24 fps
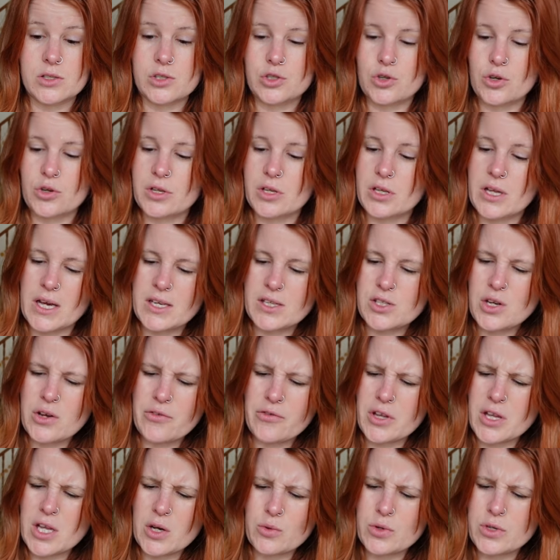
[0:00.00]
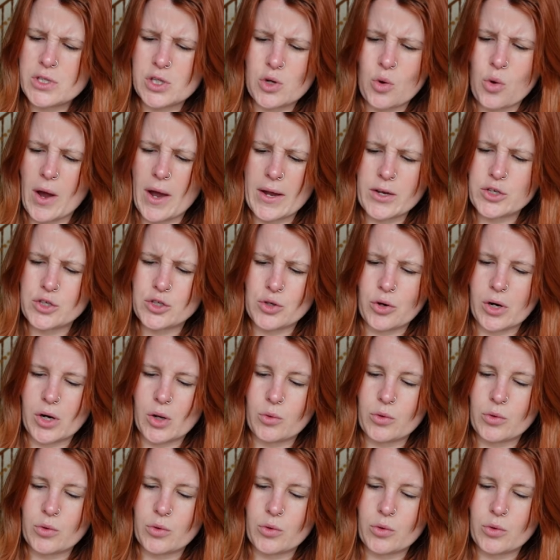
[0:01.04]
So the last novella was quite short.